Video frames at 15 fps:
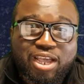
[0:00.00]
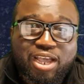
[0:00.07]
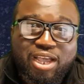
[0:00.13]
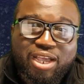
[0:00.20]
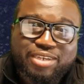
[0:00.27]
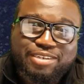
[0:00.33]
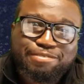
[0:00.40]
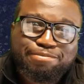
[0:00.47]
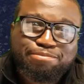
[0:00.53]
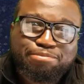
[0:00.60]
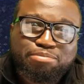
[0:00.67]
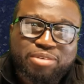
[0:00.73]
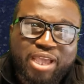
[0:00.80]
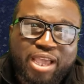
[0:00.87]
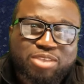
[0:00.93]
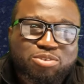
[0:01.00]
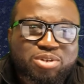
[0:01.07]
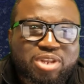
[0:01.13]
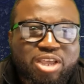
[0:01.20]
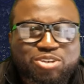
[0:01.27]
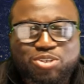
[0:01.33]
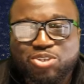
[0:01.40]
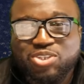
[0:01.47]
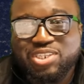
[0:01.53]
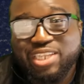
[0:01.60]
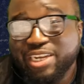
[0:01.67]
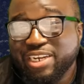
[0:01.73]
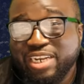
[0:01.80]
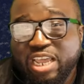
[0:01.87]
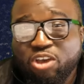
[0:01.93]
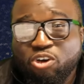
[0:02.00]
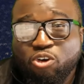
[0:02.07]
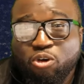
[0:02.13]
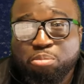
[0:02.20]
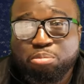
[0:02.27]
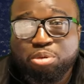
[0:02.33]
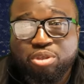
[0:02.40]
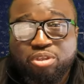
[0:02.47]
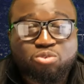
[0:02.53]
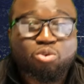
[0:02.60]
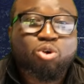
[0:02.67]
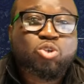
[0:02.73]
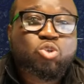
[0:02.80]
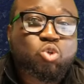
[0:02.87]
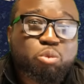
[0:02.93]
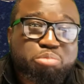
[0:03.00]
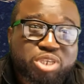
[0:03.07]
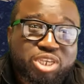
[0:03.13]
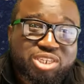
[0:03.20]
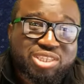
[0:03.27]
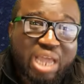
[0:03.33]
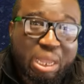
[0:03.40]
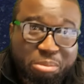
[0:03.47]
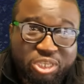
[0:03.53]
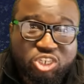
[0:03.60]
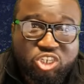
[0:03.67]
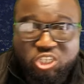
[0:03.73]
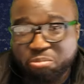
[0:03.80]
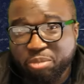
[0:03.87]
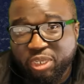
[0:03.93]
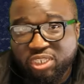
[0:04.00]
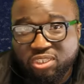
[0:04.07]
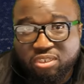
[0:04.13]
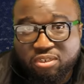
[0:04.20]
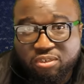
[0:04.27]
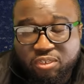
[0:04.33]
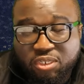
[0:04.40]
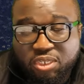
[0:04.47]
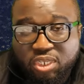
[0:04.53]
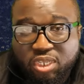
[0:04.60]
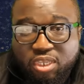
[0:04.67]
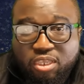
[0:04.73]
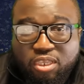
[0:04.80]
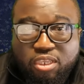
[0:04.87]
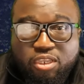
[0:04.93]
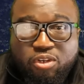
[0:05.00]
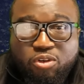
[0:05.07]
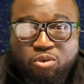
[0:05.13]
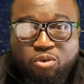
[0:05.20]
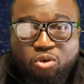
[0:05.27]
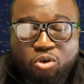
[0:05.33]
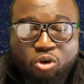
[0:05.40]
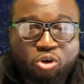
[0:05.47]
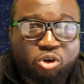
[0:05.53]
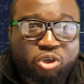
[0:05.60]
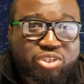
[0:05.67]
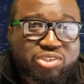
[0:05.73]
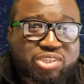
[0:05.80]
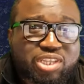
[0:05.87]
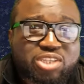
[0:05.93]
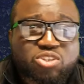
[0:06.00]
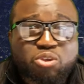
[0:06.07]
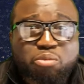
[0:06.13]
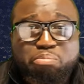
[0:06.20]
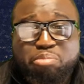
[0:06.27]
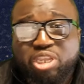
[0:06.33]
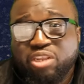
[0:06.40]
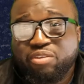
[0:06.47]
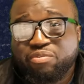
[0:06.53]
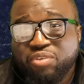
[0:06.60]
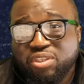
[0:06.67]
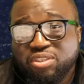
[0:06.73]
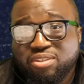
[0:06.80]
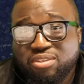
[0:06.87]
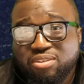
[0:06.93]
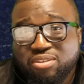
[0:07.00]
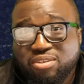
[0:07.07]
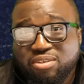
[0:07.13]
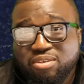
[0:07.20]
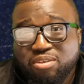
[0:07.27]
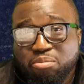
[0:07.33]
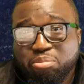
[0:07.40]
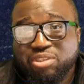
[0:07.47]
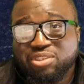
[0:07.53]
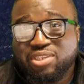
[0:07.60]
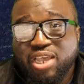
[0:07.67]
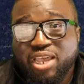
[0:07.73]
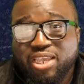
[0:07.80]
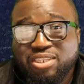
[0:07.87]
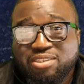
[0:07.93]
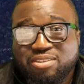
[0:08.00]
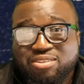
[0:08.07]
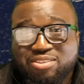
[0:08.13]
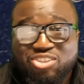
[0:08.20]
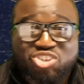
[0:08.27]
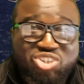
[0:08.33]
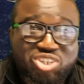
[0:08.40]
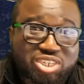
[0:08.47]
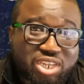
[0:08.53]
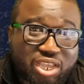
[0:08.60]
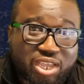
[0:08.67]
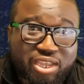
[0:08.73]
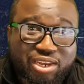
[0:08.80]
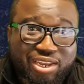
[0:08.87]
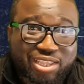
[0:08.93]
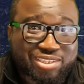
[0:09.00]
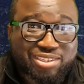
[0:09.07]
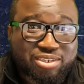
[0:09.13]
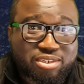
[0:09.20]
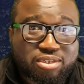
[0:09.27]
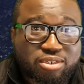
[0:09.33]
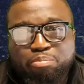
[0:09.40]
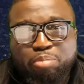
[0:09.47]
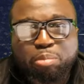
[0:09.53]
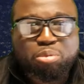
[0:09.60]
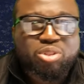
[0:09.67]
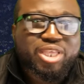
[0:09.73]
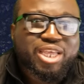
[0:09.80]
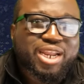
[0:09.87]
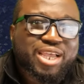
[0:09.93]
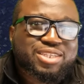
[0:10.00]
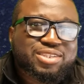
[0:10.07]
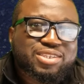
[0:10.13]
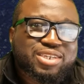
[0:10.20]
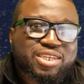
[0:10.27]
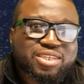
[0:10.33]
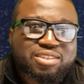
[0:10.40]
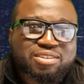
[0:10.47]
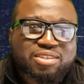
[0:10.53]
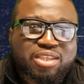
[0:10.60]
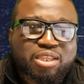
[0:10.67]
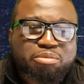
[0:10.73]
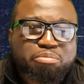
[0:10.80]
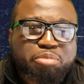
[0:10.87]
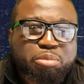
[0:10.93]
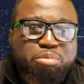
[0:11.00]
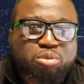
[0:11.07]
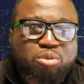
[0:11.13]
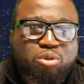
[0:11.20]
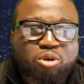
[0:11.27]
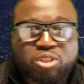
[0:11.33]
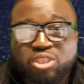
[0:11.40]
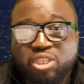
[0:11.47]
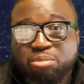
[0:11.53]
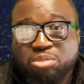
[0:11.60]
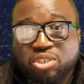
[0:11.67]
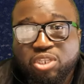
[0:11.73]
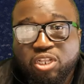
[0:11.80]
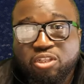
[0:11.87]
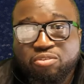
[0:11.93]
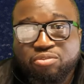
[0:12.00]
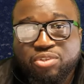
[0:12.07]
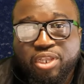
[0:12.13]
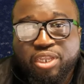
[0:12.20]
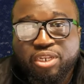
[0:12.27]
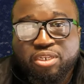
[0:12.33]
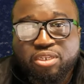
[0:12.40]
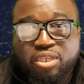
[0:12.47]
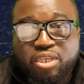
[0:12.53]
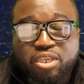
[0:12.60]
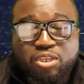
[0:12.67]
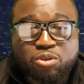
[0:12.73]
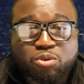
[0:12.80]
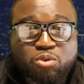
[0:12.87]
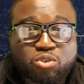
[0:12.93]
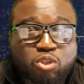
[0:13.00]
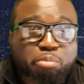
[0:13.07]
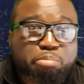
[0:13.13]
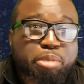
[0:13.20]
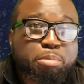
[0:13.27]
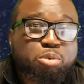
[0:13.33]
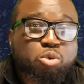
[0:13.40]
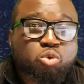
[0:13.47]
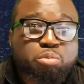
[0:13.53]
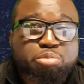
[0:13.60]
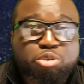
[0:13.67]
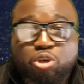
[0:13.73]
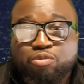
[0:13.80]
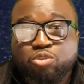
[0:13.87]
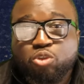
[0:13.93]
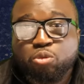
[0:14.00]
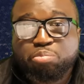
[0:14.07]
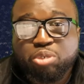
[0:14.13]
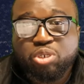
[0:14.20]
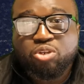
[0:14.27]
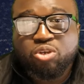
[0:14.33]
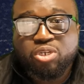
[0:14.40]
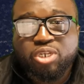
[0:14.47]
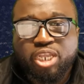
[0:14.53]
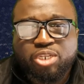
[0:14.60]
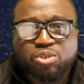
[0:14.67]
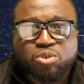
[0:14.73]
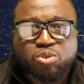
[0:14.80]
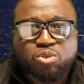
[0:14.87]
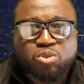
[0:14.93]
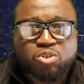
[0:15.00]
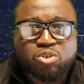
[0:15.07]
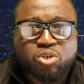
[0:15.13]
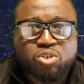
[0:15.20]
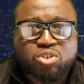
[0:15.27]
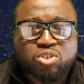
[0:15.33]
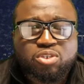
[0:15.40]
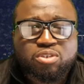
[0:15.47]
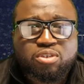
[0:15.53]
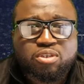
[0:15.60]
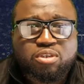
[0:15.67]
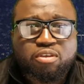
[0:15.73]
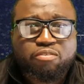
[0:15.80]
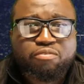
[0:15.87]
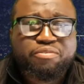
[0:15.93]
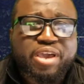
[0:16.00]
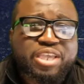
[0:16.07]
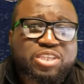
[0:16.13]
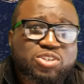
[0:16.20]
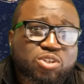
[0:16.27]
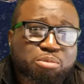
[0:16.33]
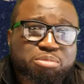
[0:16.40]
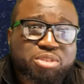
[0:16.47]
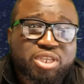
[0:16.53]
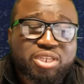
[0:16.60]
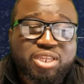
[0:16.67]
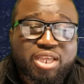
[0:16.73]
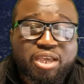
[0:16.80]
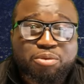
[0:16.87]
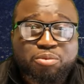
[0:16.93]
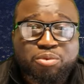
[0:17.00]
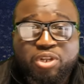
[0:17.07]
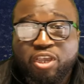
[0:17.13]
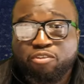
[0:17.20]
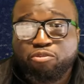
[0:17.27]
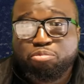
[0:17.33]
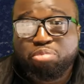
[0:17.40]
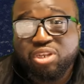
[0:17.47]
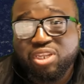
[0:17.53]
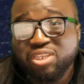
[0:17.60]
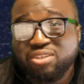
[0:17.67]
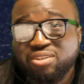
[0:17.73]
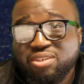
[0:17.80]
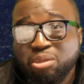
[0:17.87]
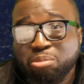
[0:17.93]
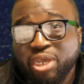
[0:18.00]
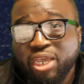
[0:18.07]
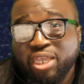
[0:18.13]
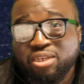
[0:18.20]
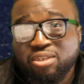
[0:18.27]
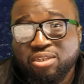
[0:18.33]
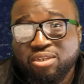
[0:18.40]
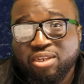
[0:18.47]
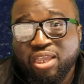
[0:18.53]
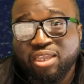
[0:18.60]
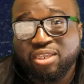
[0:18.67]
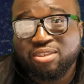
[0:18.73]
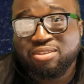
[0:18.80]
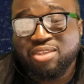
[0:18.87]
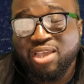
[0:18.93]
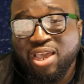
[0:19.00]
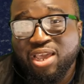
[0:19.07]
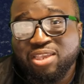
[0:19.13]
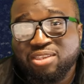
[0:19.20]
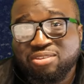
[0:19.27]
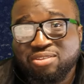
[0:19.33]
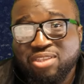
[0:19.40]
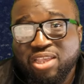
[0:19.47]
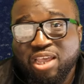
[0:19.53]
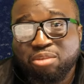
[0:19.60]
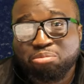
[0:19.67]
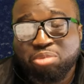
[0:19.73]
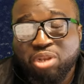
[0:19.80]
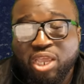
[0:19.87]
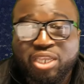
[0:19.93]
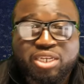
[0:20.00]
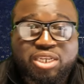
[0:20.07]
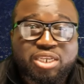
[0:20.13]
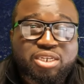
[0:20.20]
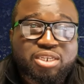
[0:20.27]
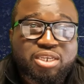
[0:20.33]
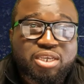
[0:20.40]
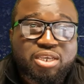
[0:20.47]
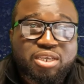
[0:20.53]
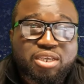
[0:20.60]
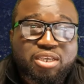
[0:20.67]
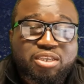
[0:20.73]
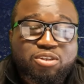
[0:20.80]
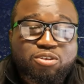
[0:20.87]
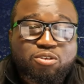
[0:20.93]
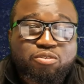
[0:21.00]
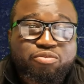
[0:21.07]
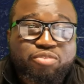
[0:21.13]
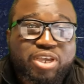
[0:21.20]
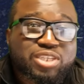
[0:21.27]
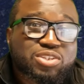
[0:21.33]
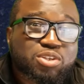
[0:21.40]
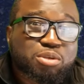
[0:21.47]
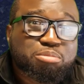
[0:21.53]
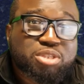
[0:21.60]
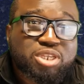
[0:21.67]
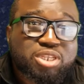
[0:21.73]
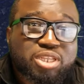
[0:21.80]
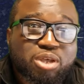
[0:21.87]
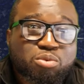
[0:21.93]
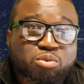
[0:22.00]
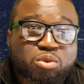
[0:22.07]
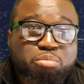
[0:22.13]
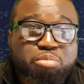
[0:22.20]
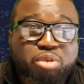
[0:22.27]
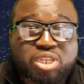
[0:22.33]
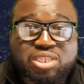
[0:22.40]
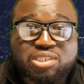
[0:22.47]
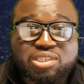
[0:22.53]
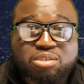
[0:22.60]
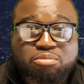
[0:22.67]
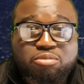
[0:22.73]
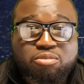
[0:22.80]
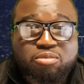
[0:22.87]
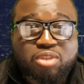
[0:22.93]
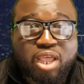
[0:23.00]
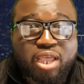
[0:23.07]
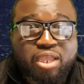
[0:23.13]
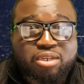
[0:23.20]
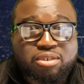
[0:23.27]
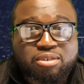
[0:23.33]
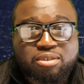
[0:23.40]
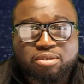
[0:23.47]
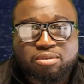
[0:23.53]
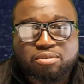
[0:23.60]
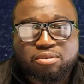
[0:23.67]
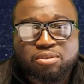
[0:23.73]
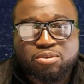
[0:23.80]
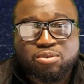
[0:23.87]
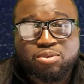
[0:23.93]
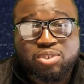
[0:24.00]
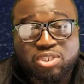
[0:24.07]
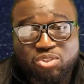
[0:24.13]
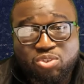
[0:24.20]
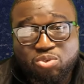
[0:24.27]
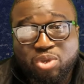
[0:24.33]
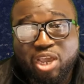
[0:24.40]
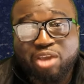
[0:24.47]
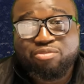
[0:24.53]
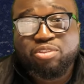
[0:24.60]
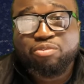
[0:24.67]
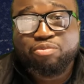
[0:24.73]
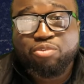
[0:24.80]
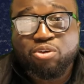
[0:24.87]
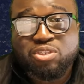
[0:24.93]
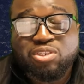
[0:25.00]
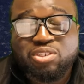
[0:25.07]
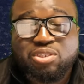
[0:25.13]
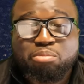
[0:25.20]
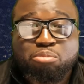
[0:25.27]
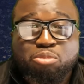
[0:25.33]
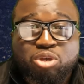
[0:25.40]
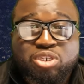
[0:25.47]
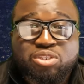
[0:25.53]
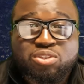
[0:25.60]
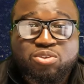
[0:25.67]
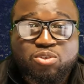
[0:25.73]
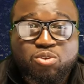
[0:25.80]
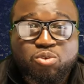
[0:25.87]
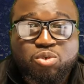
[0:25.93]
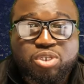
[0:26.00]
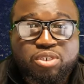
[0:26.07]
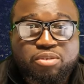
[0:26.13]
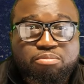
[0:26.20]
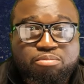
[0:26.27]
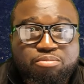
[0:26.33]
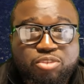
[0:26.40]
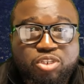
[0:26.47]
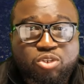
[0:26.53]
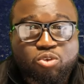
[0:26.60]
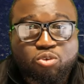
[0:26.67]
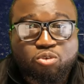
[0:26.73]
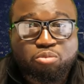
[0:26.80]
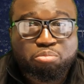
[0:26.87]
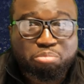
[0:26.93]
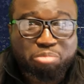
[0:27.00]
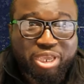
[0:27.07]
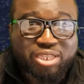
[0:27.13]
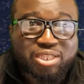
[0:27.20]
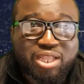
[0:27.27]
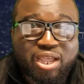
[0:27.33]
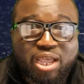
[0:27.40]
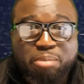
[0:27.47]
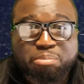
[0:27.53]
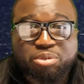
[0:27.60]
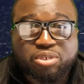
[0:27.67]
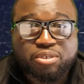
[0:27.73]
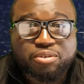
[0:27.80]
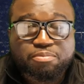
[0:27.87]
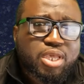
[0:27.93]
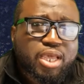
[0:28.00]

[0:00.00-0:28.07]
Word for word: ah, are you now just setting her up to also be a damaged person you know or is there some benefits besides teaching her a lesson people get accidents and people hurt themselves and you know some people will be of the opinion that you should just find something that would have pleased the man that his eyes got blinded you know find something that would please him and you know, since you have the funds, the money to do it, you know, make that happen.